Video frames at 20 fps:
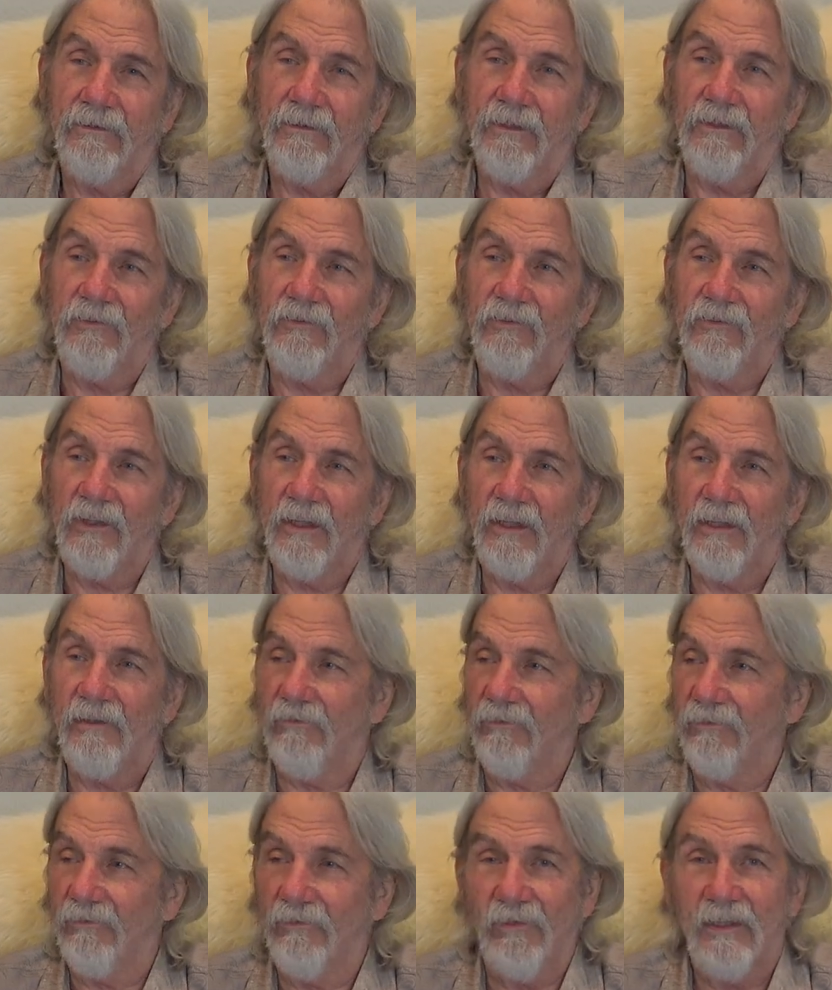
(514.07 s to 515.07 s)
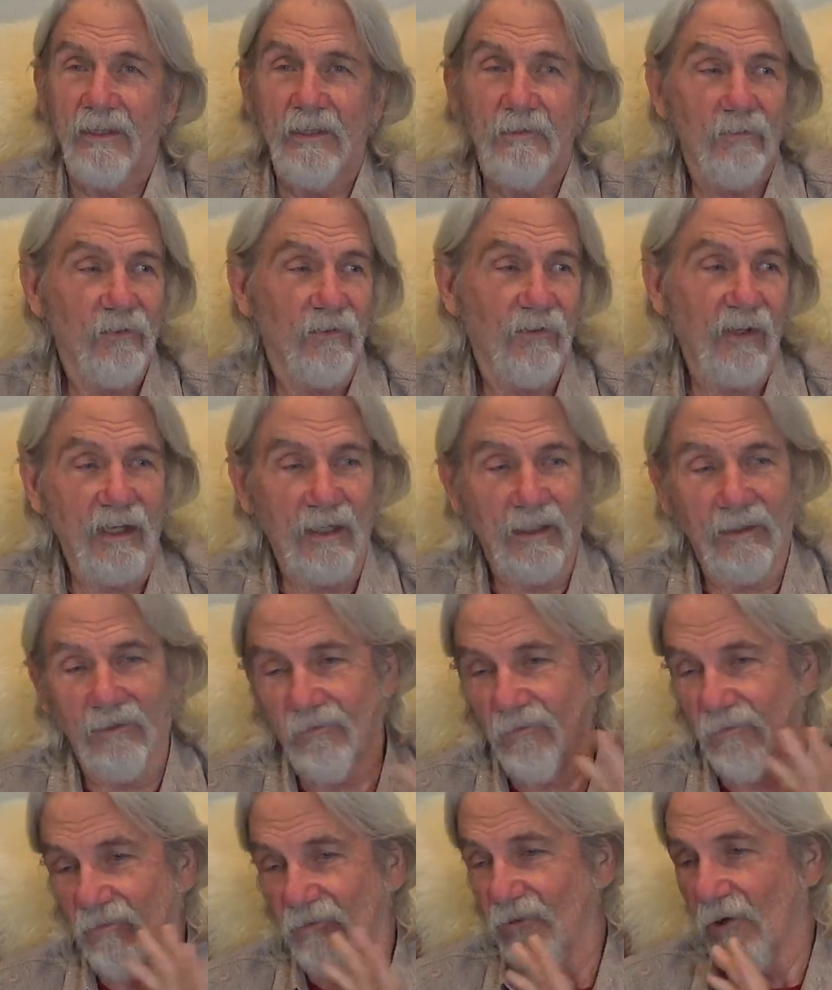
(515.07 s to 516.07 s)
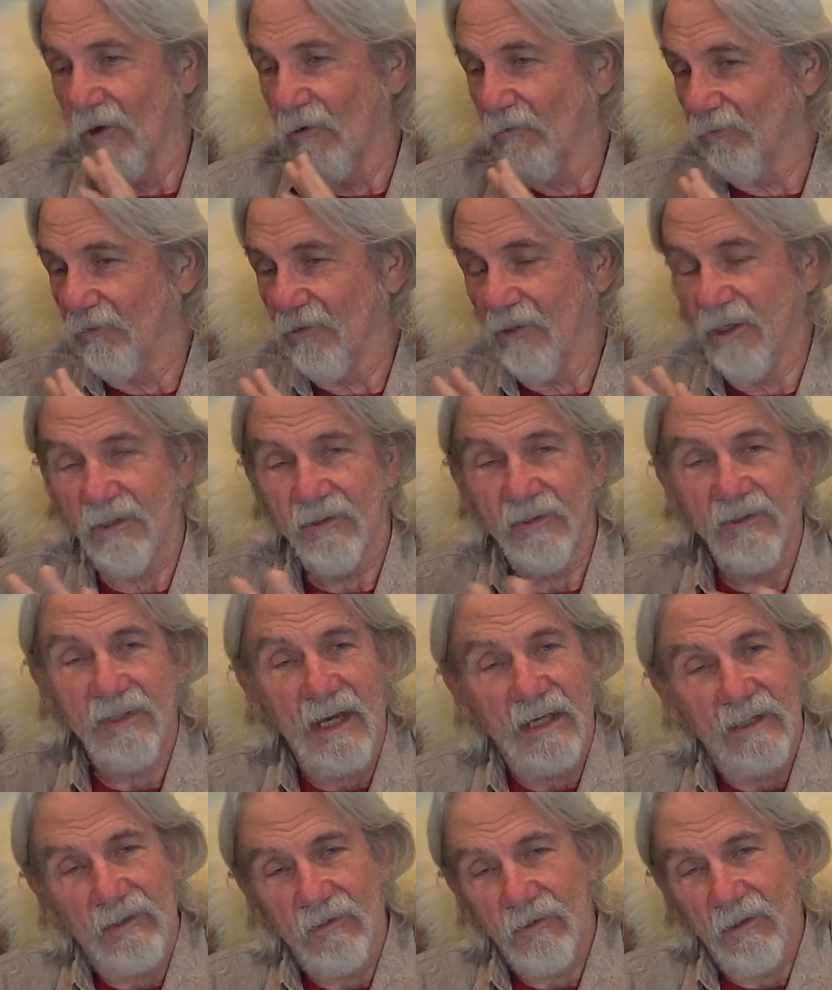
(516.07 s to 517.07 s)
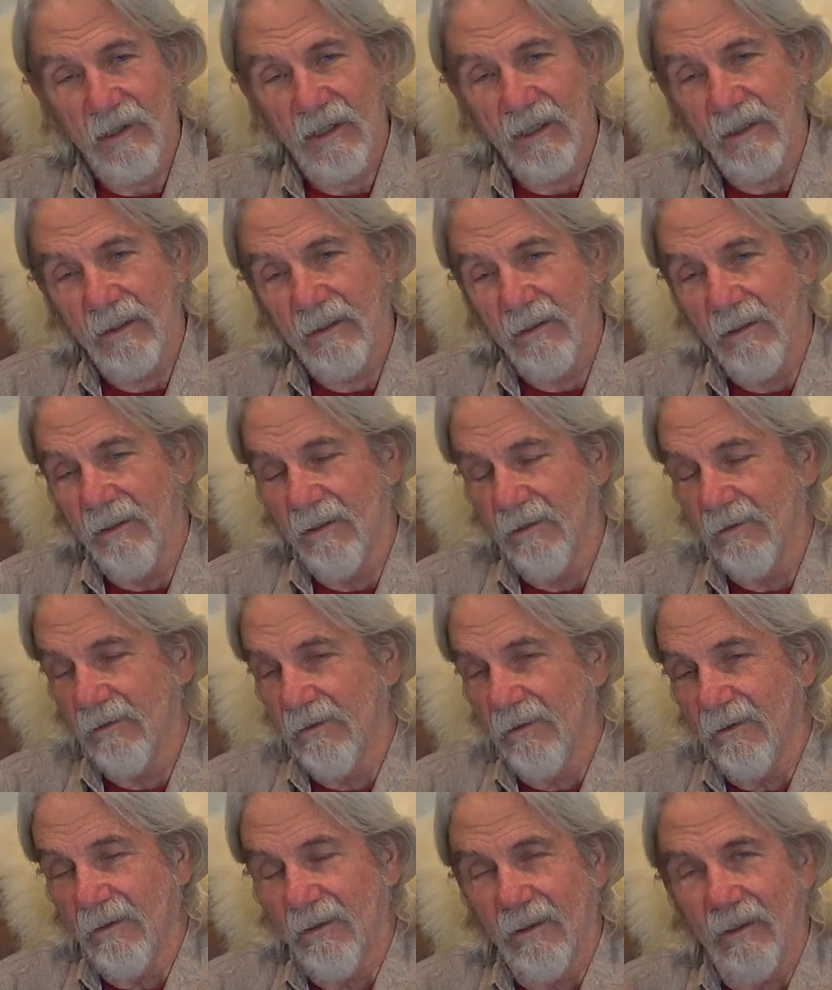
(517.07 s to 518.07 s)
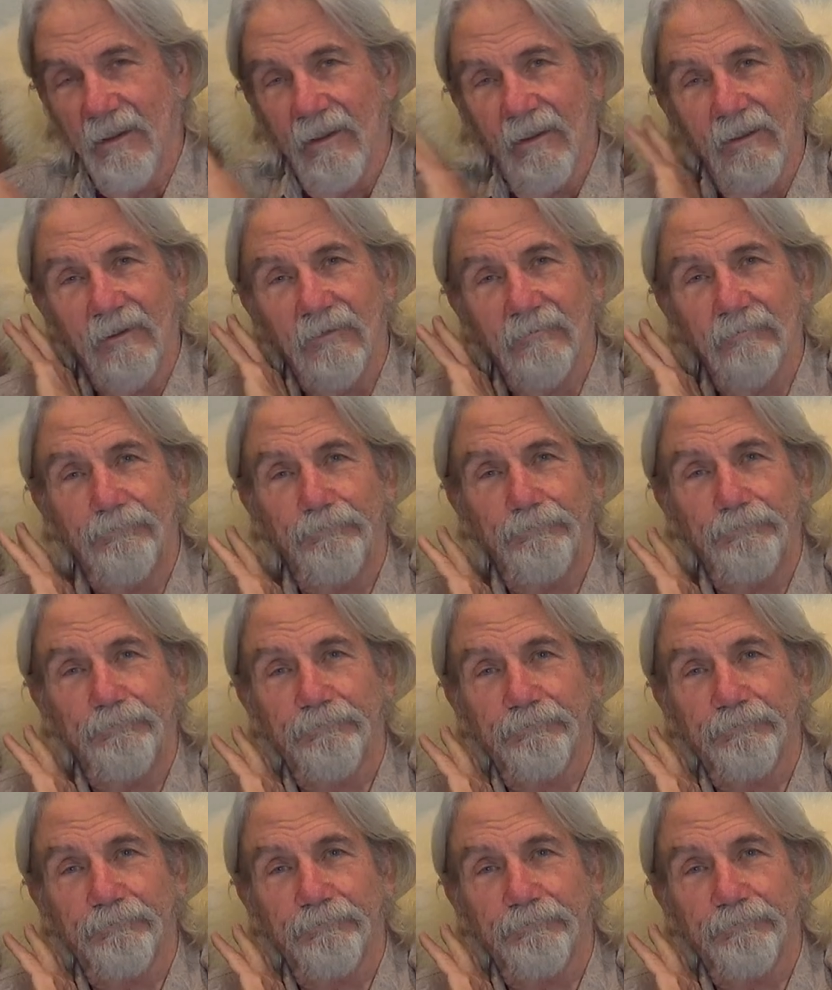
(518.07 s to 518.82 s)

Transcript: instead of him saying, don't touch that tree, um,